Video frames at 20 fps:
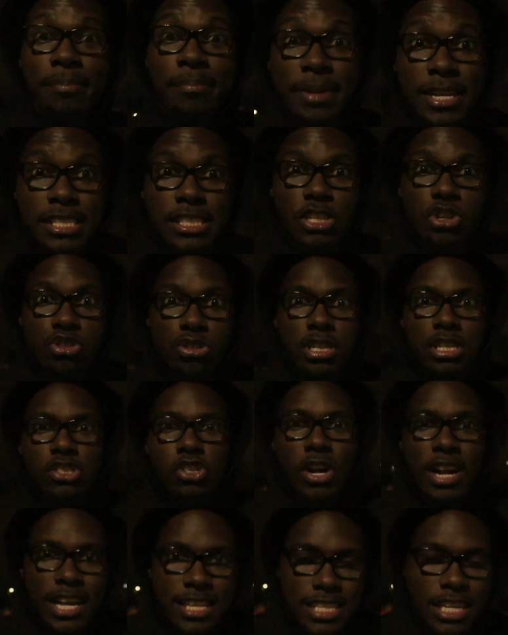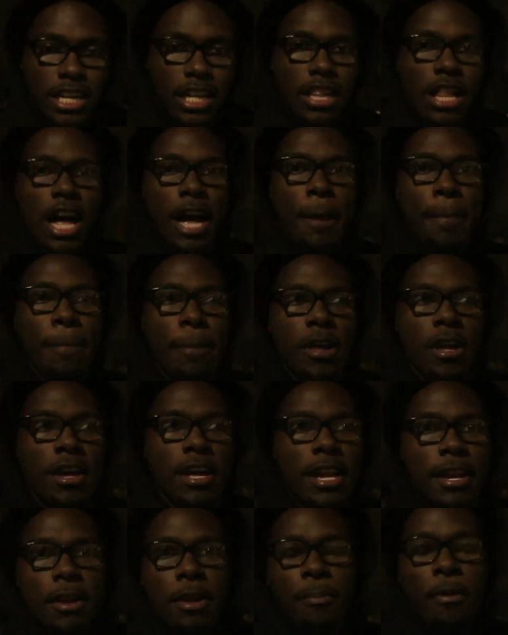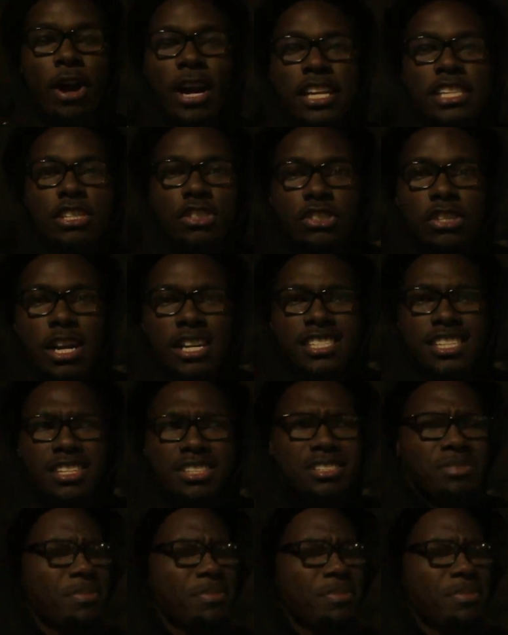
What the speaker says: We usually start at 10 o'clock. The parking shit started at 10.